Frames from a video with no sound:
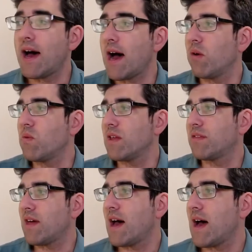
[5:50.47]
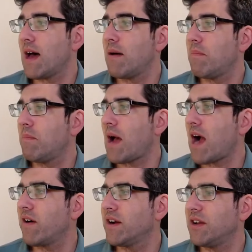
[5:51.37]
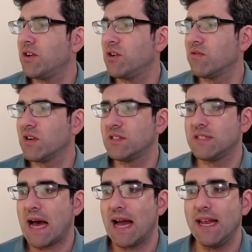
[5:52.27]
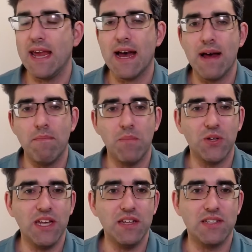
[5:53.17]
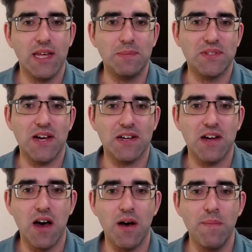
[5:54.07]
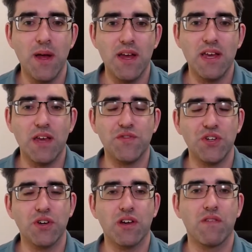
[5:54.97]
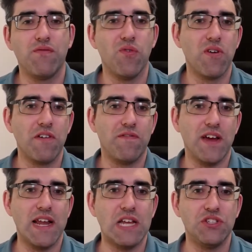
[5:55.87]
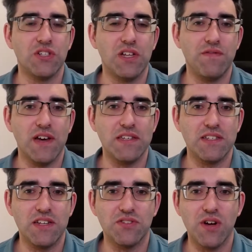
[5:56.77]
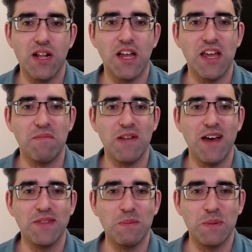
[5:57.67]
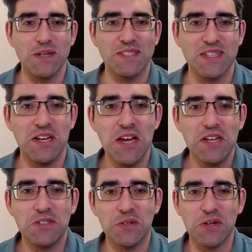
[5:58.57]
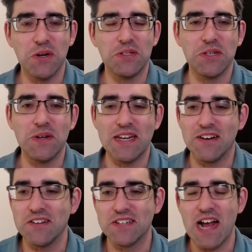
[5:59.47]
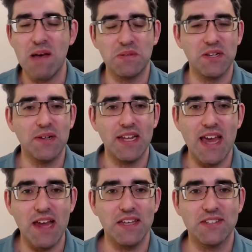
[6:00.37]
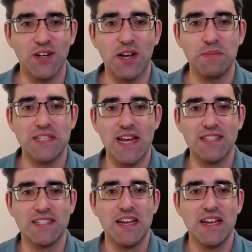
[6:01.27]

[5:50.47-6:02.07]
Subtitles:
with Aaron, who runs aliamoneytips.com. If you're looking for financial advice in Israel, I am not the person to go to in under absolutely any circumstance,